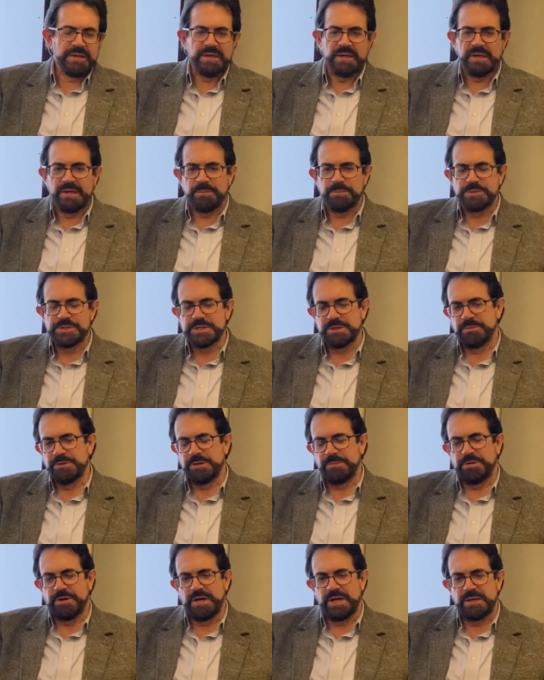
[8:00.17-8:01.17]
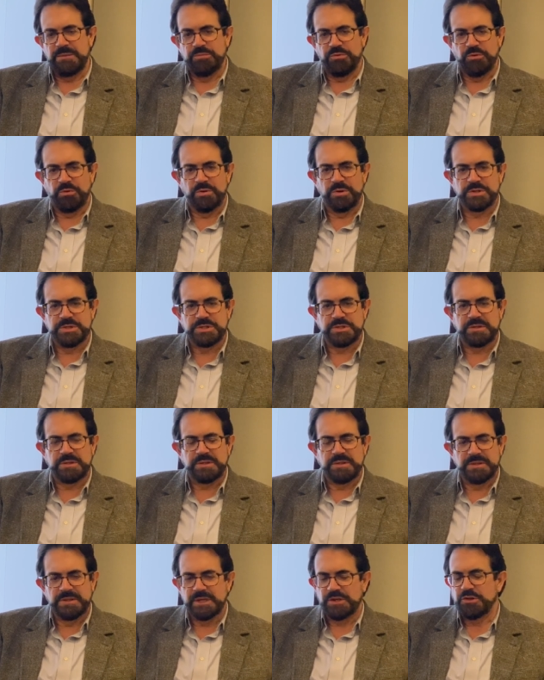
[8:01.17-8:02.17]
Um, some of the pine boards
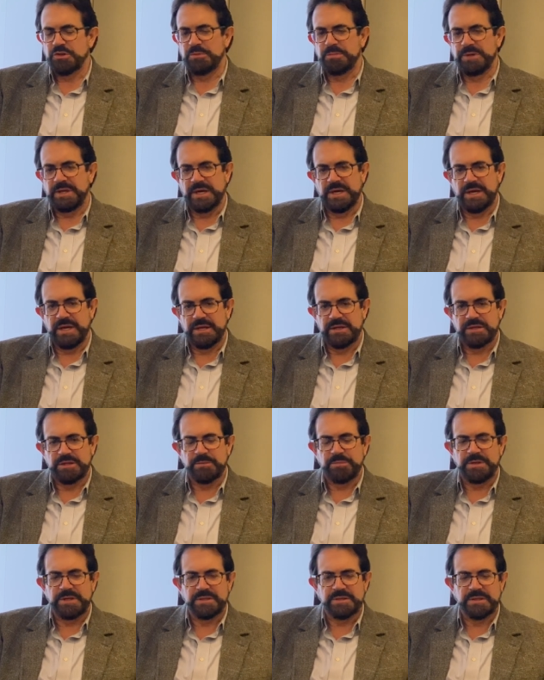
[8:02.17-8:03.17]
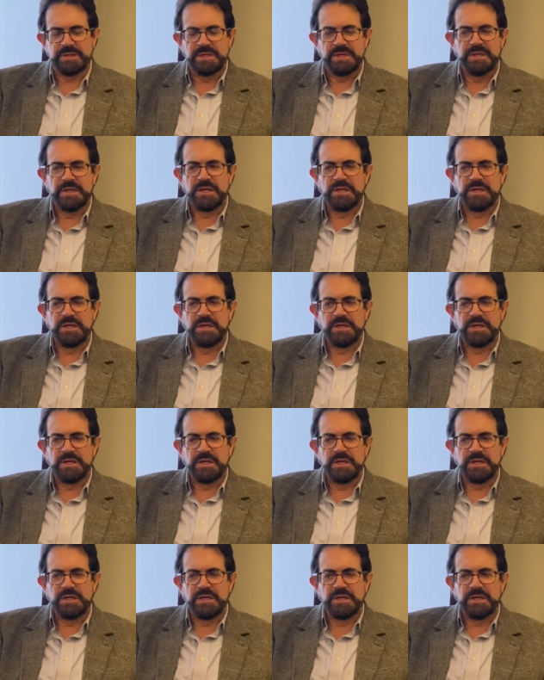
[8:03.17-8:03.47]
that could be had could be in the